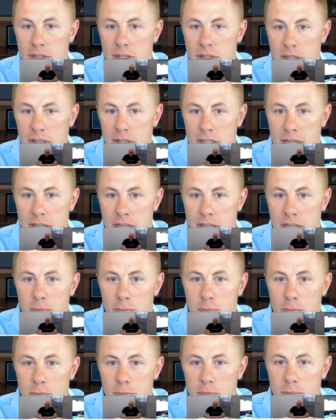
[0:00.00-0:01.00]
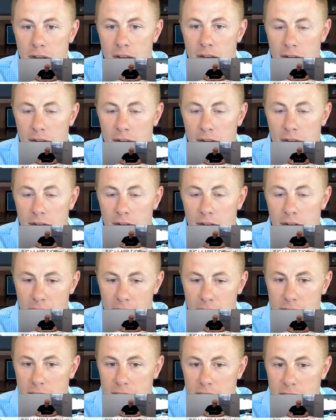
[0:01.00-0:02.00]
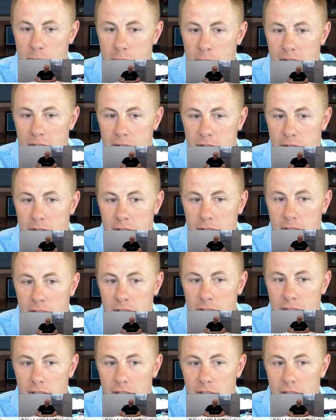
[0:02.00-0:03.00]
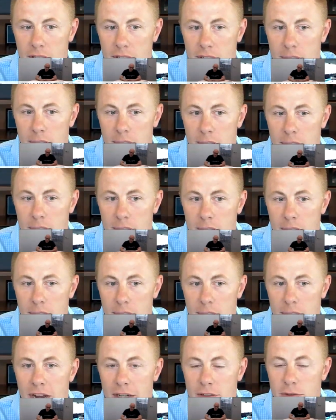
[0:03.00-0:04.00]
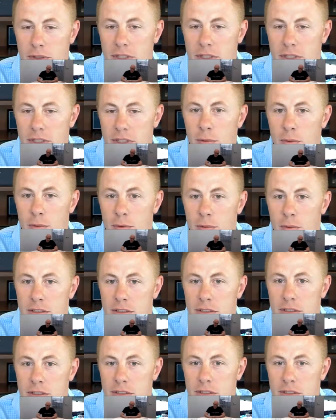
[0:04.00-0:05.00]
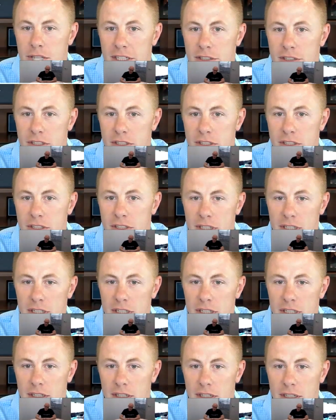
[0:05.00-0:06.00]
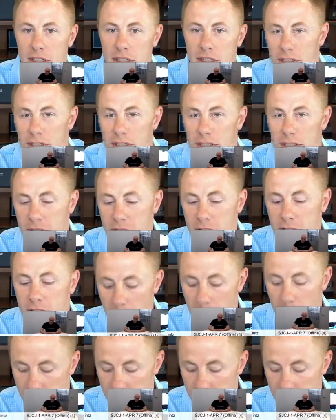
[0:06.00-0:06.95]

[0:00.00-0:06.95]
the concept of how the policy model and how we interact with the network is changing. And policy model is